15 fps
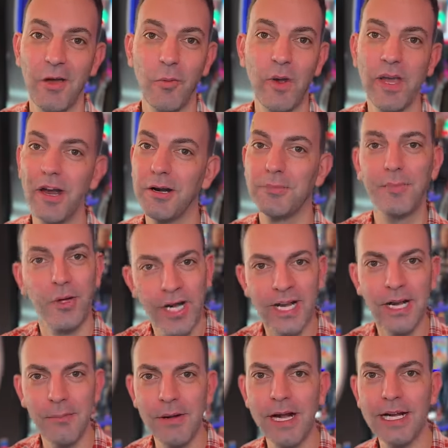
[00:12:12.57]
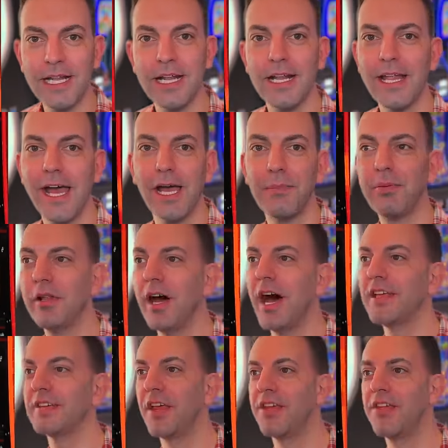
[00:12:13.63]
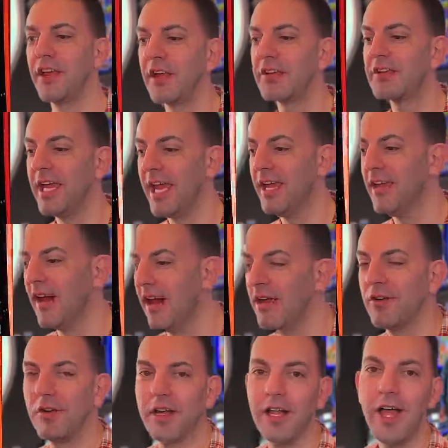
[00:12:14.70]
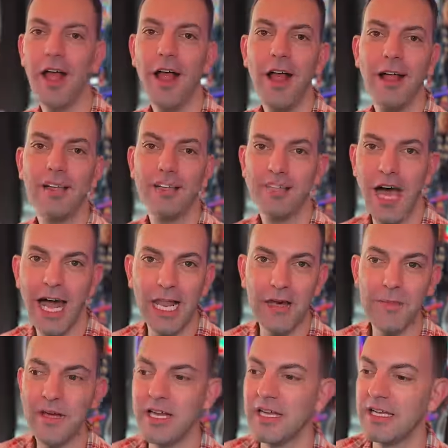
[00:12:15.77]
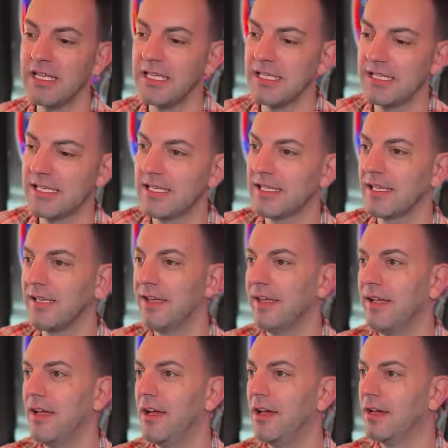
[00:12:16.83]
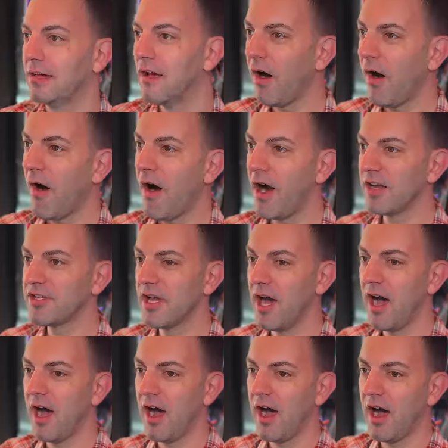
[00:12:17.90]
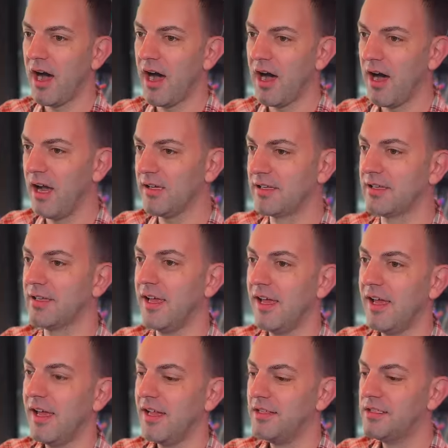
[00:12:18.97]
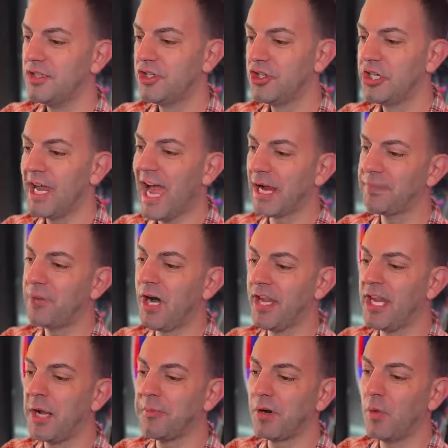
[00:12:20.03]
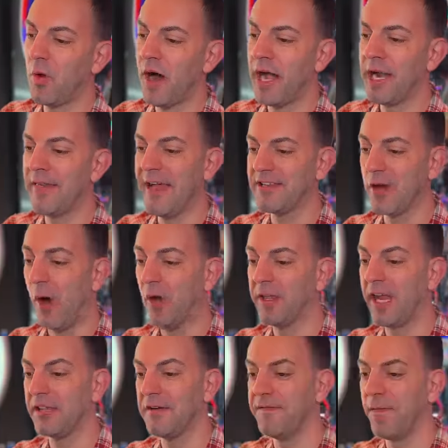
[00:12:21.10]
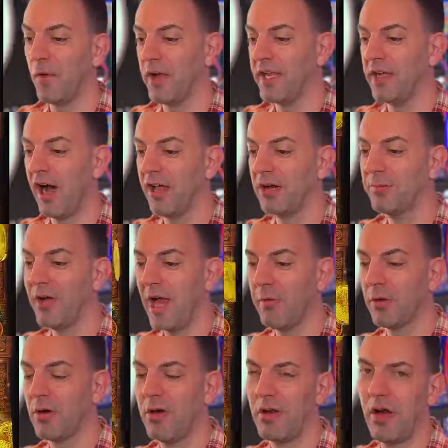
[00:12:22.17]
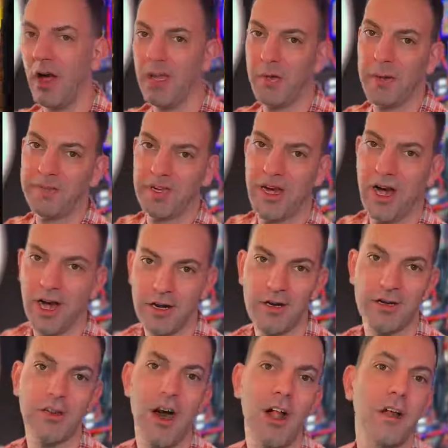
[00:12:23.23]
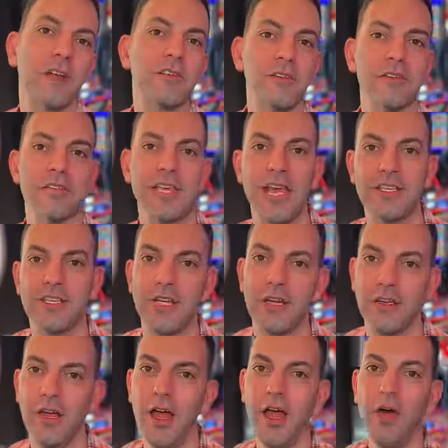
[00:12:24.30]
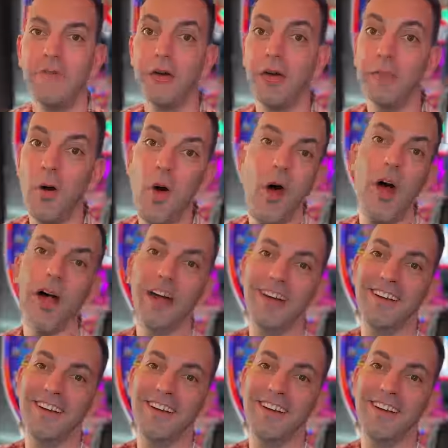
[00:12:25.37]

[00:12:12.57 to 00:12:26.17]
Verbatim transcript: We are printing money today, applause at $1,300 bills. Gorgeous! Jackpot number one, and that's only on the $40 bet. We're going all the way up to $100, so stay tuned for more.